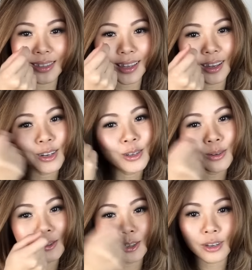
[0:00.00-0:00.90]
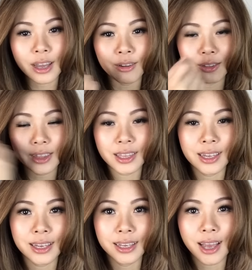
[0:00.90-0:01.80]
the glue took out
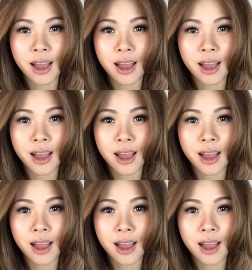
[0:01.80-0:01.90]
the